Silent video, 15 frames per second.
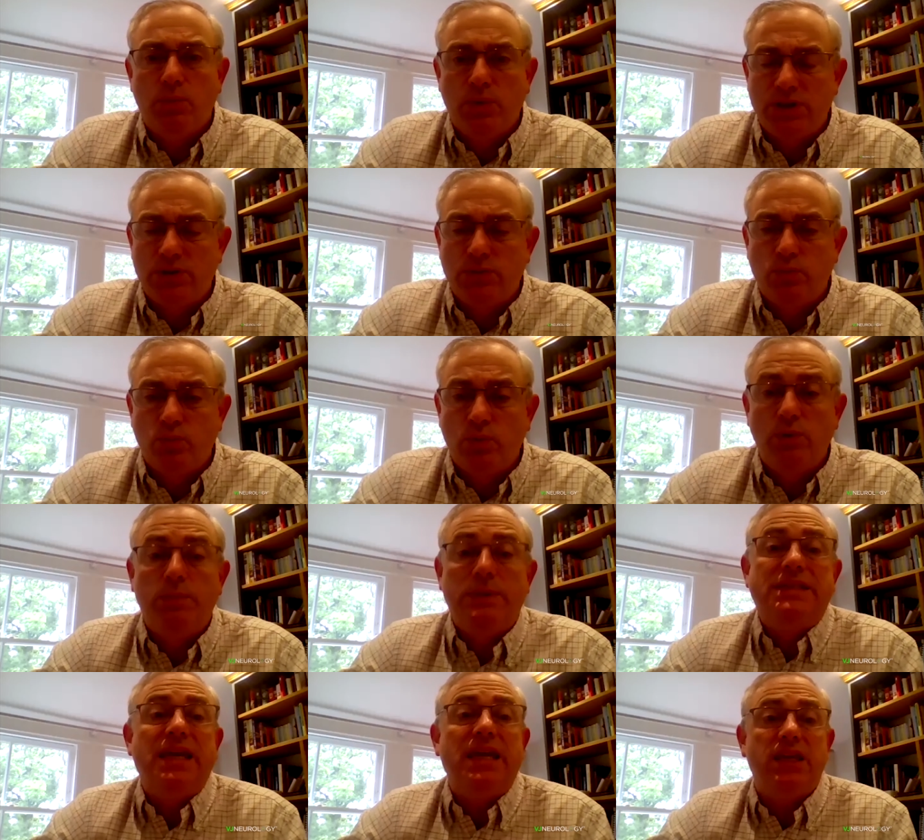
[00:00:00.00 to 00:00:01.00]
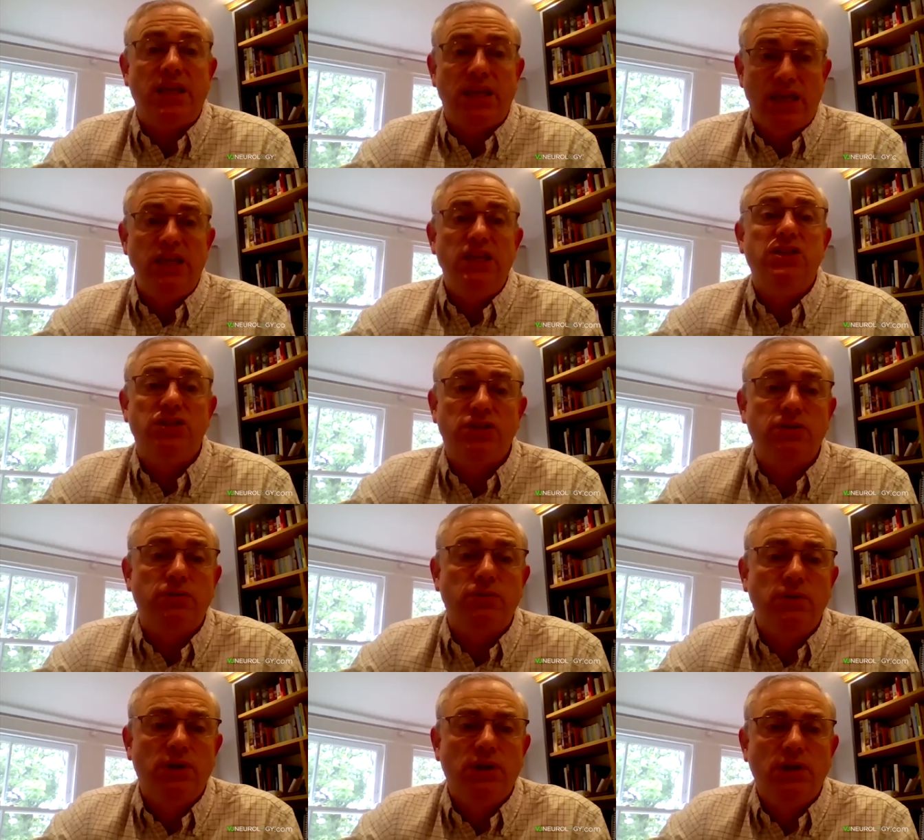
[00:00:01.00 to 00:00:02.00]
which we'll be taking
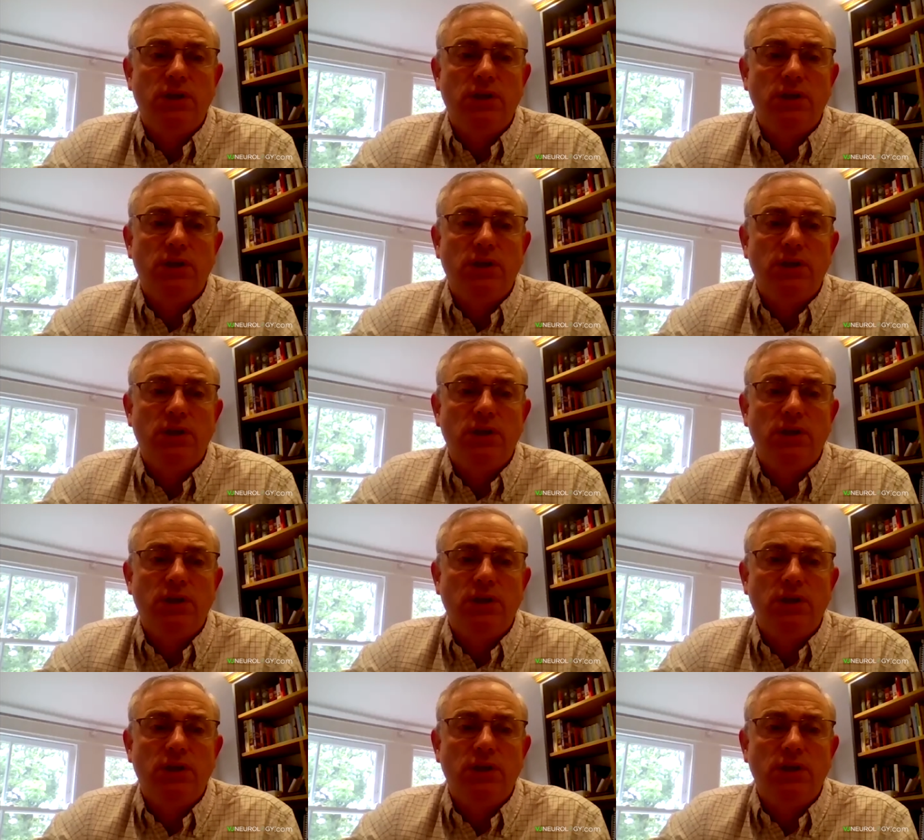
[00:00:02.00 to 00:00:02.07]
into,